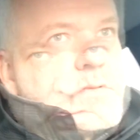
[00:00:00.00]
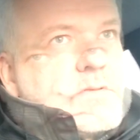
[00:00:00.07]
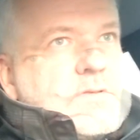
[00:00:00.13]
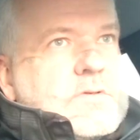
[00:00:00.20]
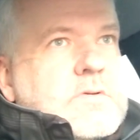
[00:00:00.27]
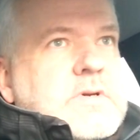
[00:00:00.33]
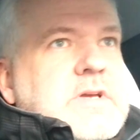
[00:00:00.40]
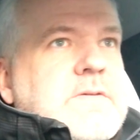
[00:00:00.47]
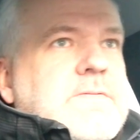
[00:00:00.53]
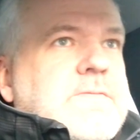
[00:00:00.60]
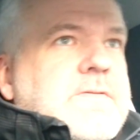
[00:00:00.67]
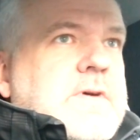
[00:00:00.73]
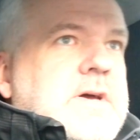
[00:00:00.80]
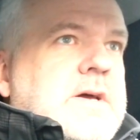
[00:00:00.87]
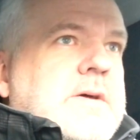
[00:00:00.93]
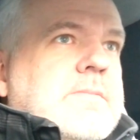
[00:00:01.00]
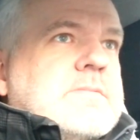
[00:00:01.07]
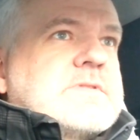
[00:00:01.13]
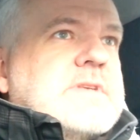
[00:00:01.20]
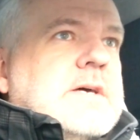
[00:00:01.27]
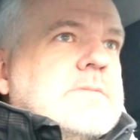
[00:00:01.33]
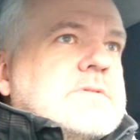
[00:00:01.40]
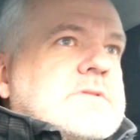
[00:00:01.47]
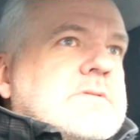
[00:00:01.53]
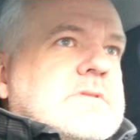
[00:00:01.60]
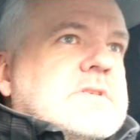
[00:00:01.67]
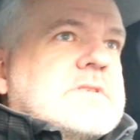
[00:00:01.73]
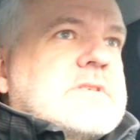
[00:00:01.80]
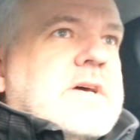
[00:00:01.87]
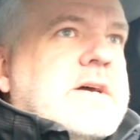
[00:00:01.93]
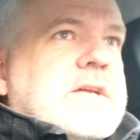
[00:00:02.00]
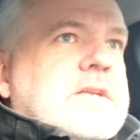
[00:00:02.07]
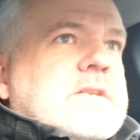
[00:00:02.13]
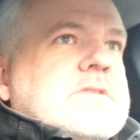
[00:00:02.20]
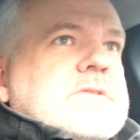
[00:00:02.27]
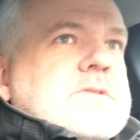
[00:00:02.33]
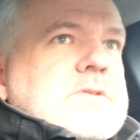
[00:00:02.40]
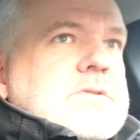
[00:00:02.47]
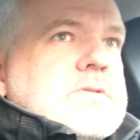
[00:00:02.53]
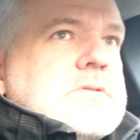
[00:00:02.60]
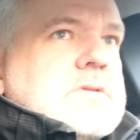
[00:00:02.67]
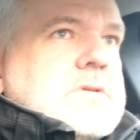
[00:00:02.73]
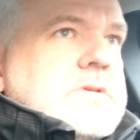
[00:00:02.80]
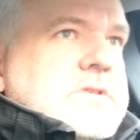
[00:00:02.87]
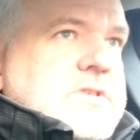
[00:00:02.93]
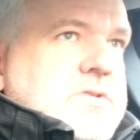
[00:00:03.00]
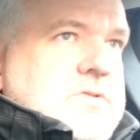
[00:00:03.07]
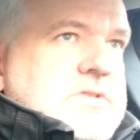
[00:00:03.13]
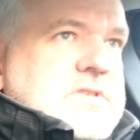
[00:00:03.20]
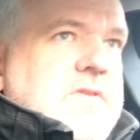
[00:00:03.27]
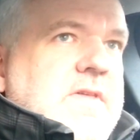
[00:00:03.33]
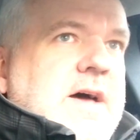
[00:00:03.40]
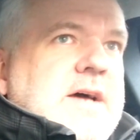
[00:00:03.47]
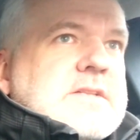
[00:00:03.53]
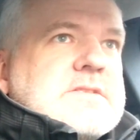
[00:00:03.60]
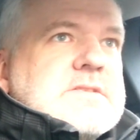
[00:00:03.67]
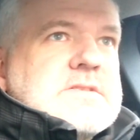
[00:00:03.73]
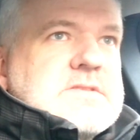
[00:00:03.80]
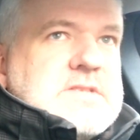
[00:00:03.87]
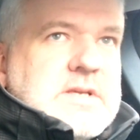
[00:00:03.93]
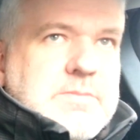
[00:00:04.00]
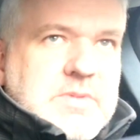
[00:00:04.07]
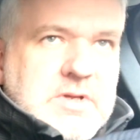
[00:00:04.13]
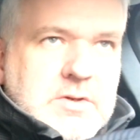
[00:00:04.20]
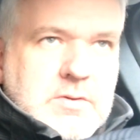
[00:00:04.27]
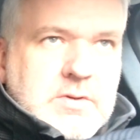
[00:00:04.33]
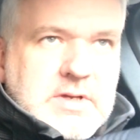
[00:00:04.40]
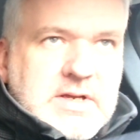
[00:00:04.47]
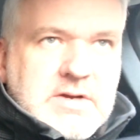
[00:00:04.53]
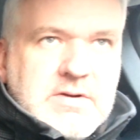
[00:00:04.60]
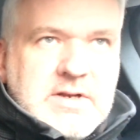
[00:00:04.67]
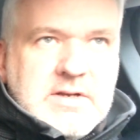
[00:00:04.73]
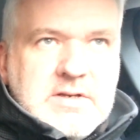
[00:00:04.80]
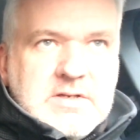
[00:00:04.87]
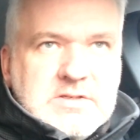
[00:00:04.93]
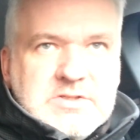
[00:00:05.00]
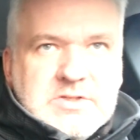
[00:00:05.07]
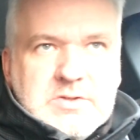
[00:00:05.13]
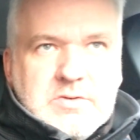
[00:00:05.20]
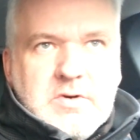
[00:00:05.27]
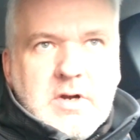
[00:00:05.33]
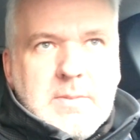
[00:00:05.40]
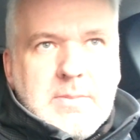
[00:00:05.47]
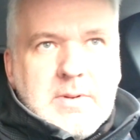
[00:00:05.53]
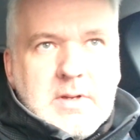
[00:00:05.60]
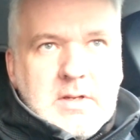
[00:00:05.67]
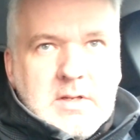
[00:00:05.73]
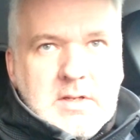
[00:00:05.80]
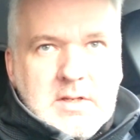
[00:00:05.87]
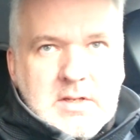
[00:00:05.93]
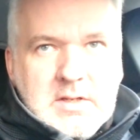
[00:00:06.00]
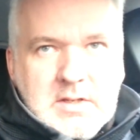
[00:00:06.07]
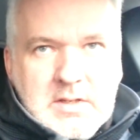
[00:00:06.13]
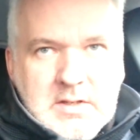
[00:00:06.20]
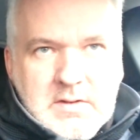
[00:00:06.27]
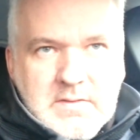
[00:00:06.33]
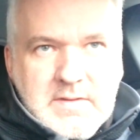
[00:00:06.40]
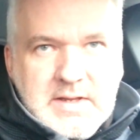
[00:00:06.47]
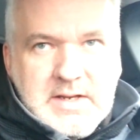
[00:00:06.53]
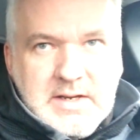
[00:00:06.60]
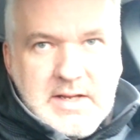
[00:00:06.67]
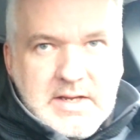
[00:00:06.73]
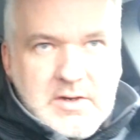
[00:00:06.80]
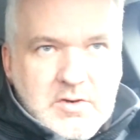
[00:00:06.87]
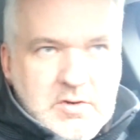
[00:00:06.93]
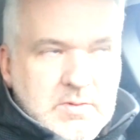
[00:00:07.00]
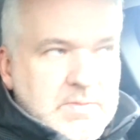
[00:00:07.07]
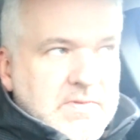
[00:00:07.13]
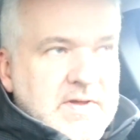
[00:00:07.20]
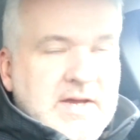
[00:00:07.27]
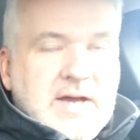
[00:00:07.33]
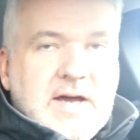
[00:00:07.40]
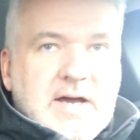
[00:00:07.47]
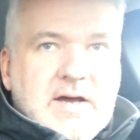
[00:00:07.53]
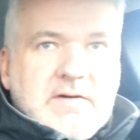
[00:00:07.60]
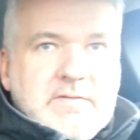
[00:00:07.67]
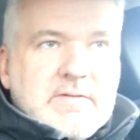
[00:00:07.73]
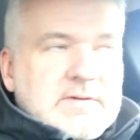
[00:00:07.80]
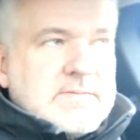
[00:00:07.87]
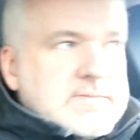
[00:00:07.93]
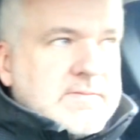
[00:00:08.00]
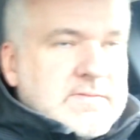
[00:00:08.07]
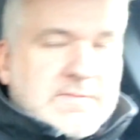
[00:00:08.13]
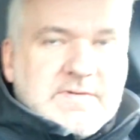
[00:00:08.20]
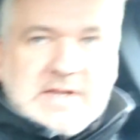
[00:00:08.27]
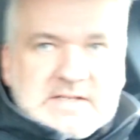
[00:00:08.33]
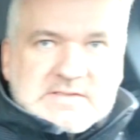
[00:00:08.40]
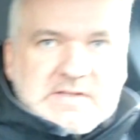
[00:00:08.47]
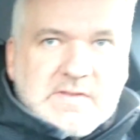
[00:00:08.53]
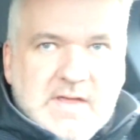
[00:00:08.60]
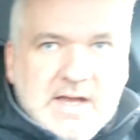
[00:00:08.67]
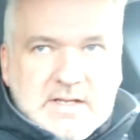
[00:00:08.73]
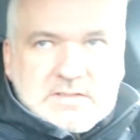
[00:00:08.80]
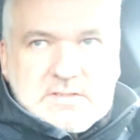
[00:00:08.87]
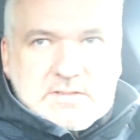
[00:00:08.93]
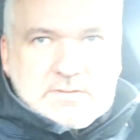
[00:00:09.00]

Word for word: So if um, Samsung decided to use that C P U here in Europe, then I hope they have fixed that.